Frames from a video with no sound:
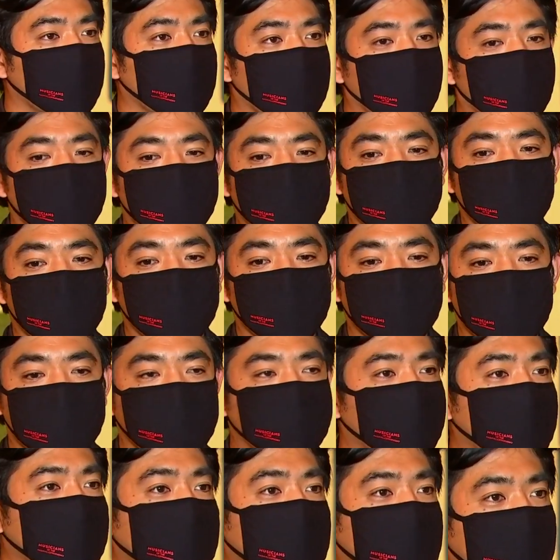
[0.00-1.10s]
um, a
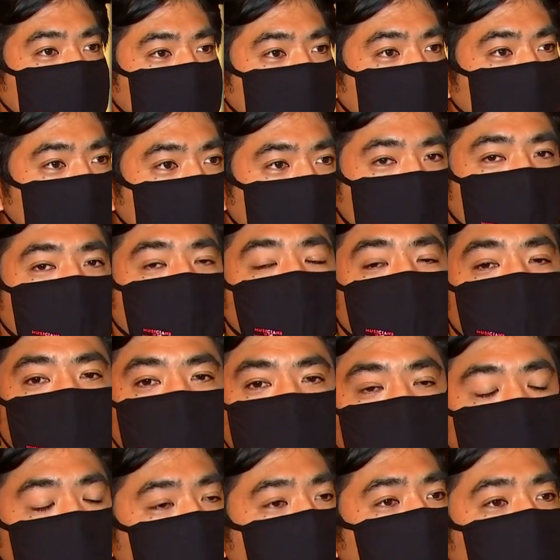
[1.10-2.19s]
big beginning, a new